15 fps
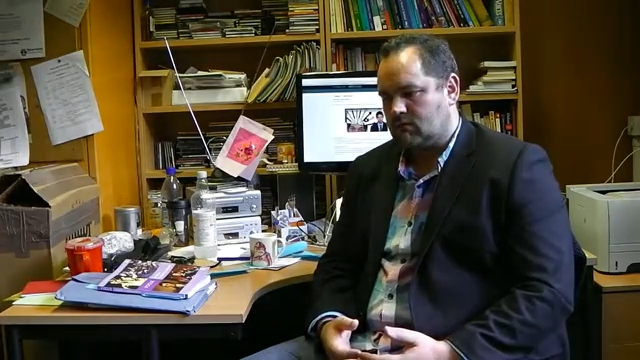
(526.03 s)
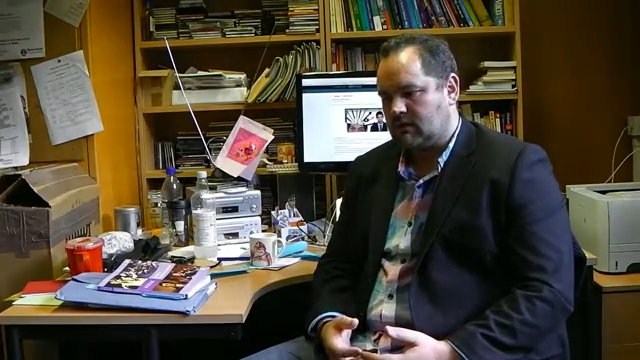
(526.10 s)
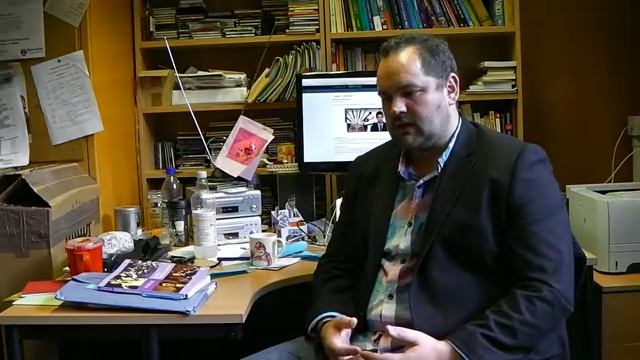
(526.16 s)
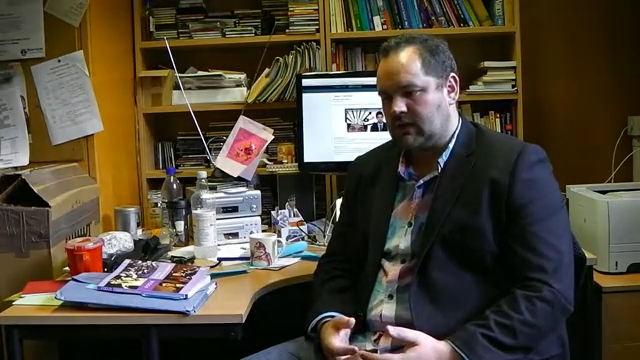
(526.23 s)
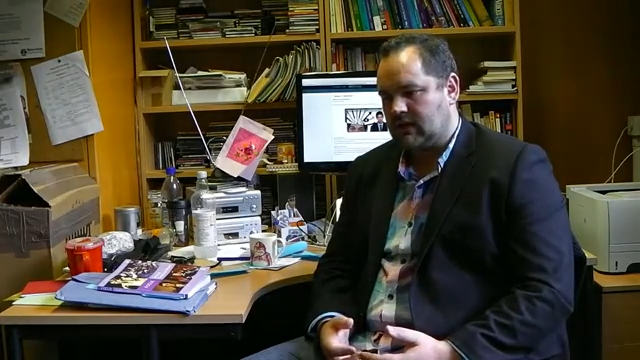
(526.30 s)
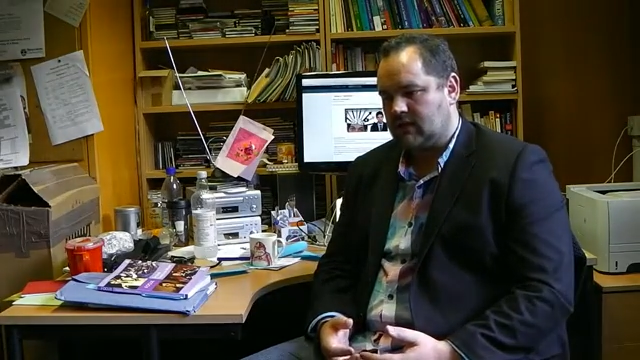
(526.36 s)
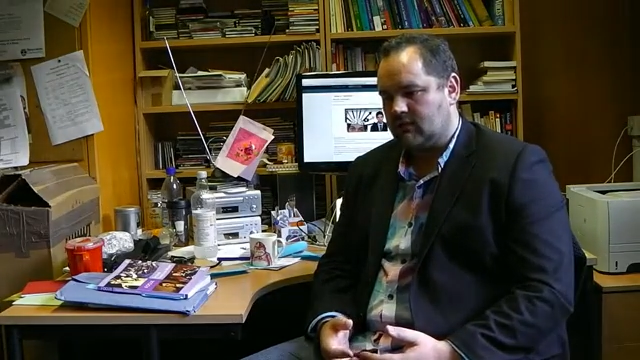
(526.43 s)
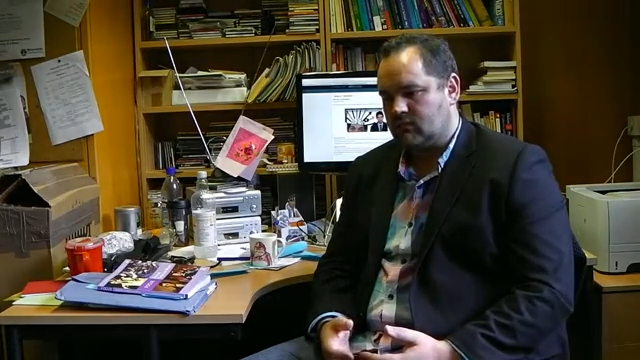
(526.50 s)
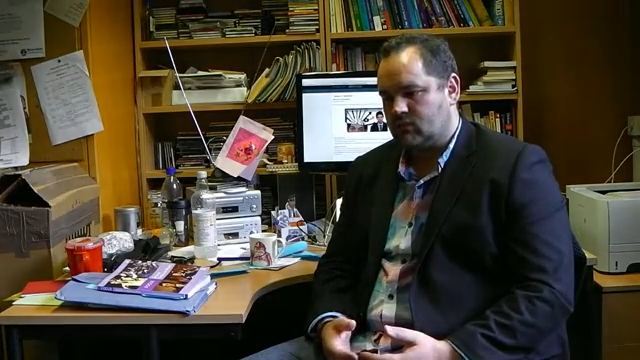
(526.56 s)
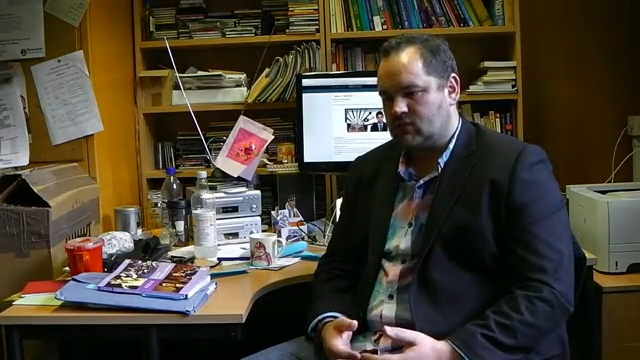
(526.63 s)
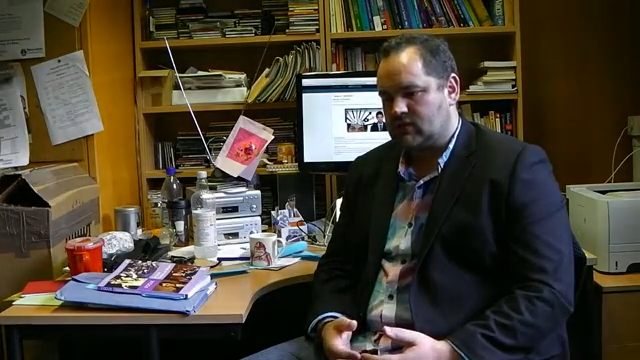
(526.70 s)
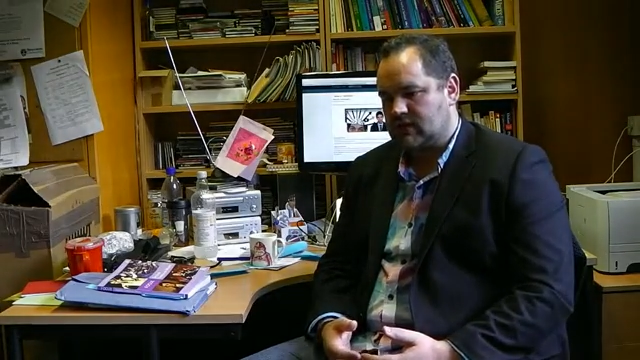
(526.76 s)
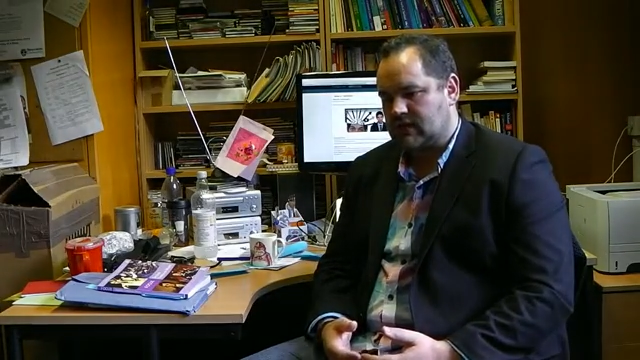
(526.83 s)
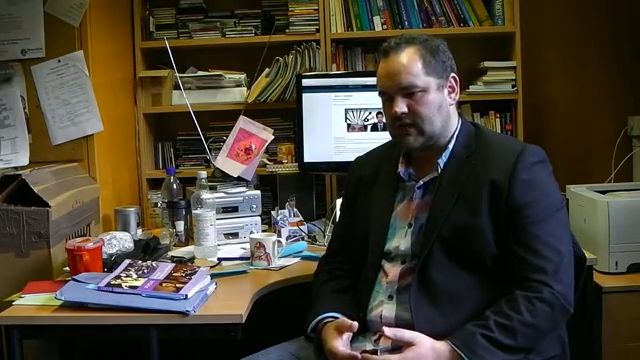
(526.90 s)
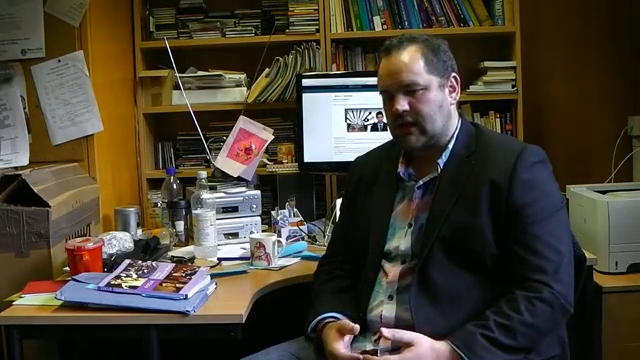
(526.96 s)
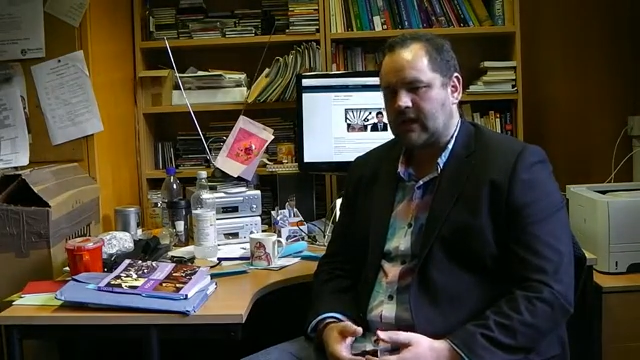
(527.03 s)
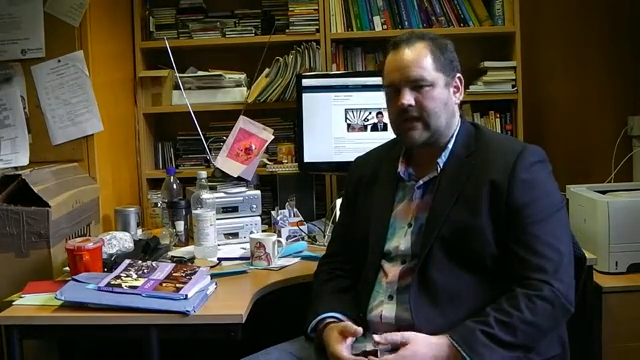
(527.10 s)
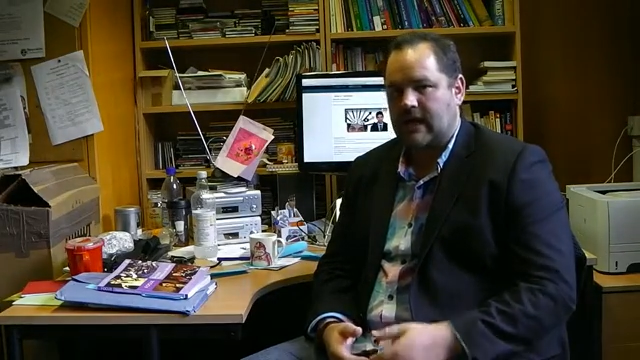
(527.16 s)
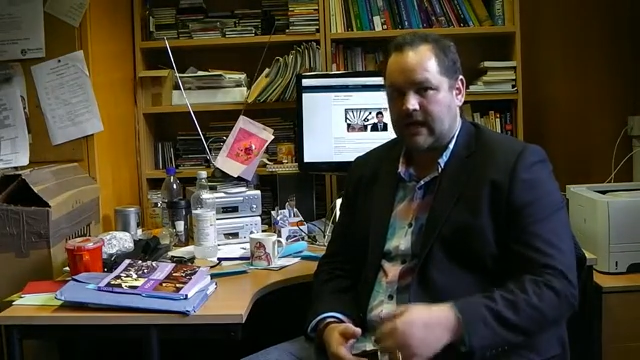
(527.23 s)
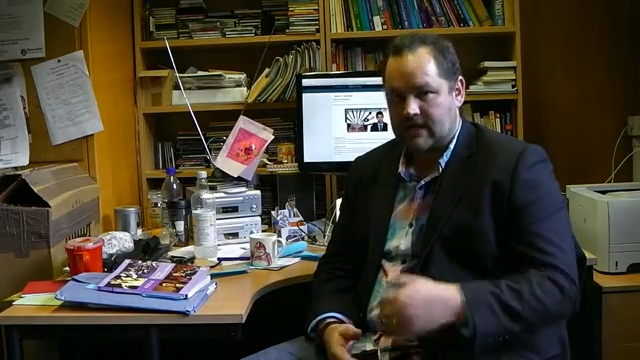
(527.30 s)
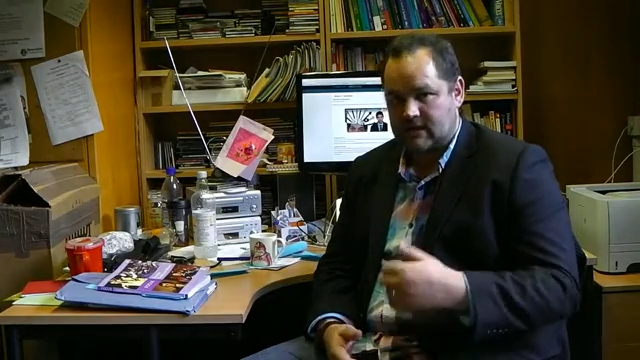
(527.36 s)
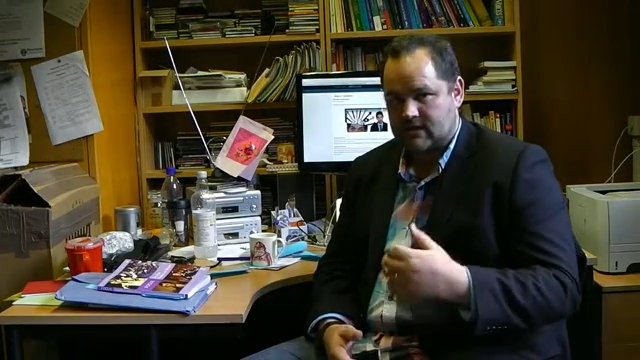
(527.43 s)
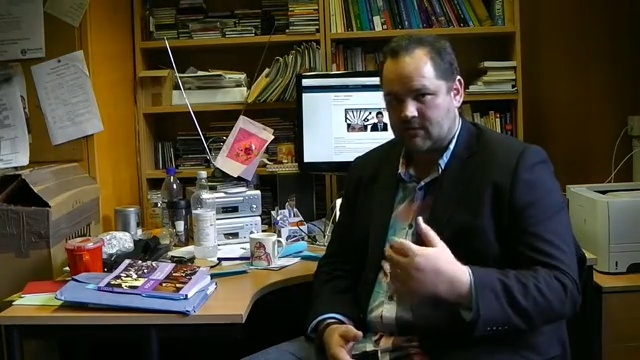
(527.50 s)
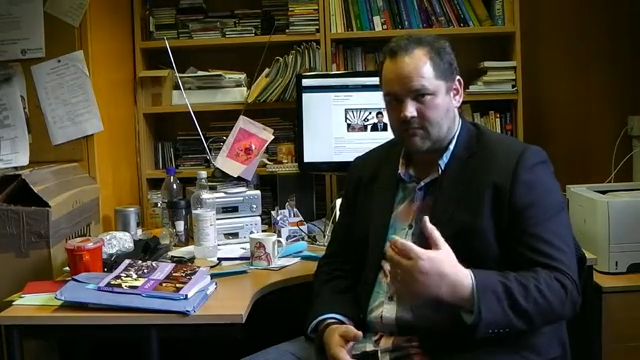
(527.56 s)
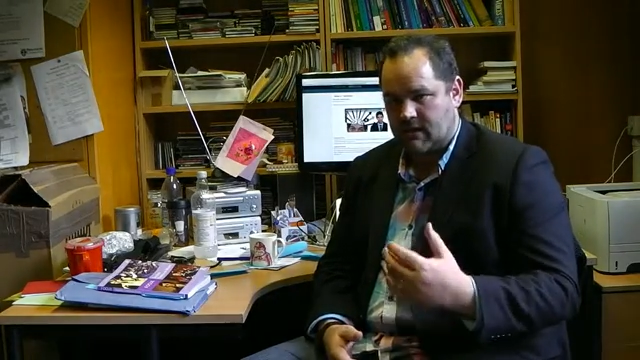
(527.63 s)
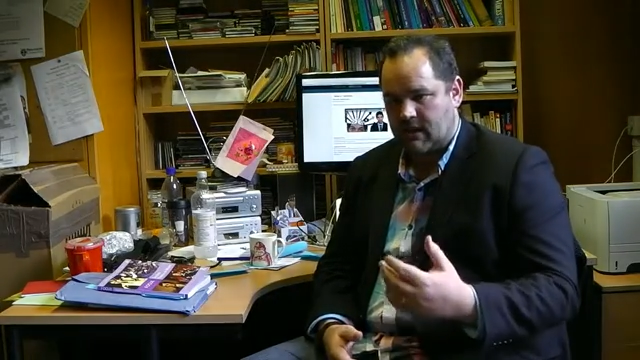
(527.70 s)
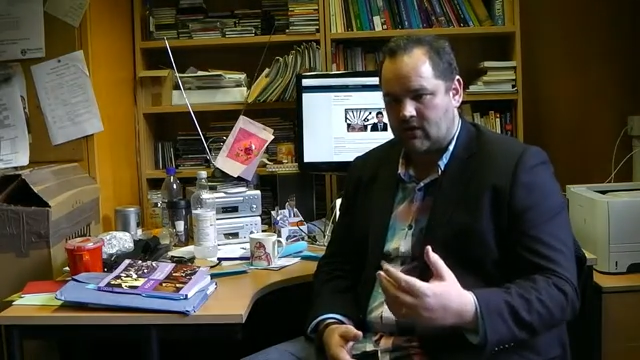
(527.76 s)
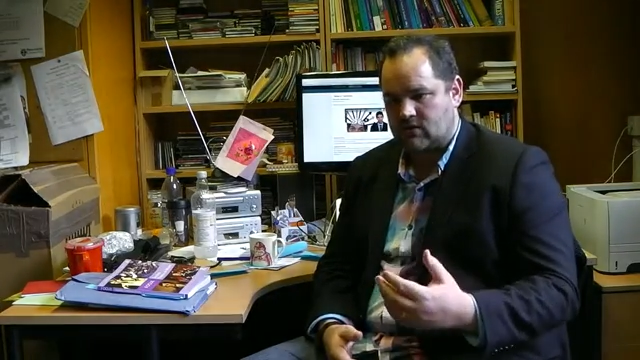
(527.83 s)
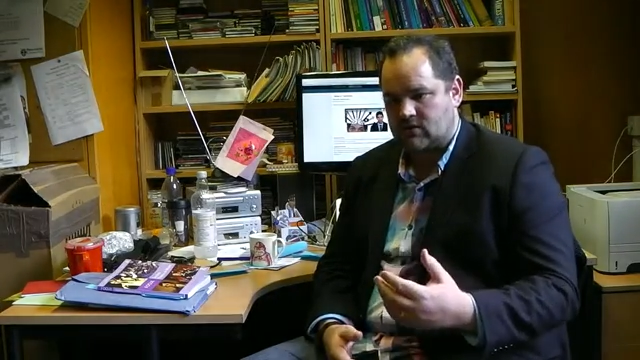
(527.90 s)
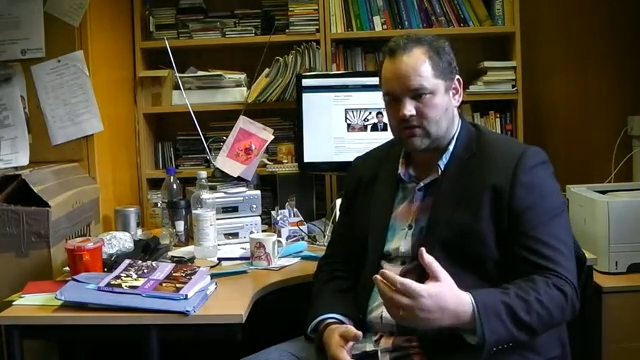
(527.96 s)
meaning of music, again, is
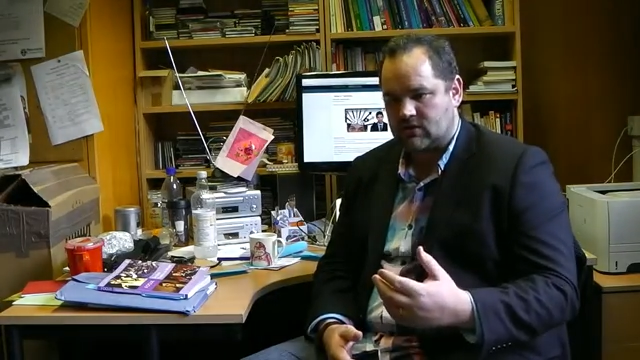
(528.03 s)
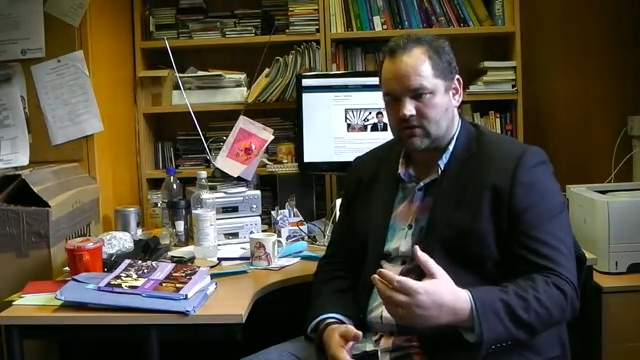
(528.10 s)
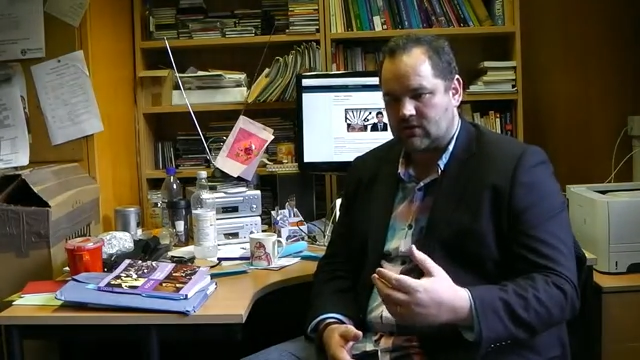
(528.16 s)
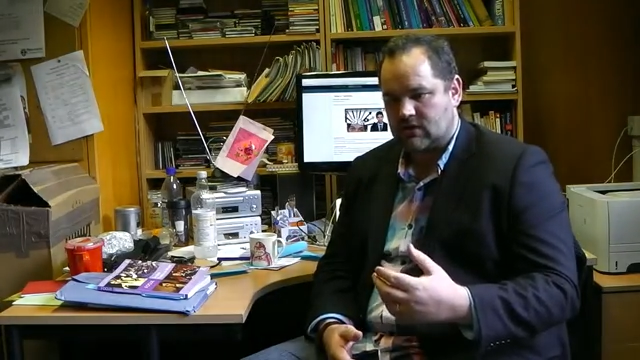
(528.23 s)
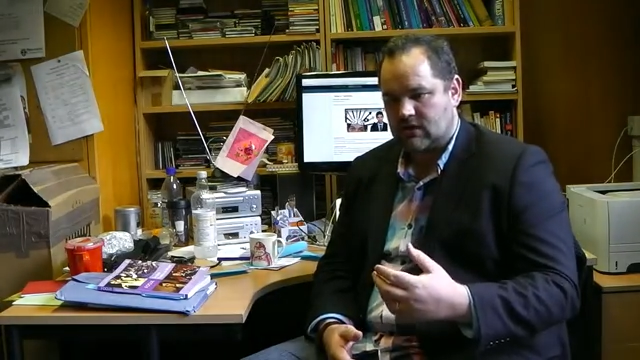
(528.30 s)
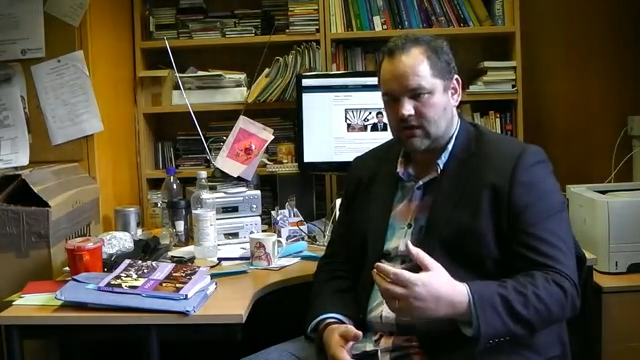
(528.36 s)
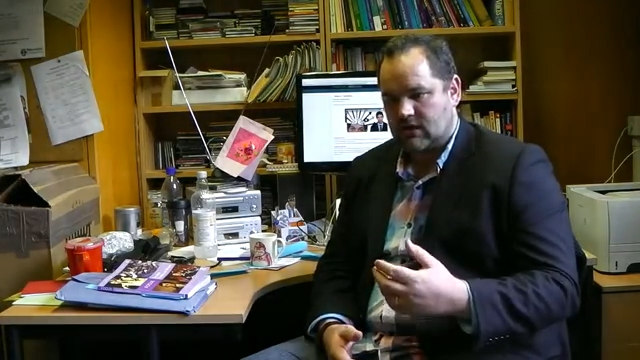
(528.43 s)
emergent,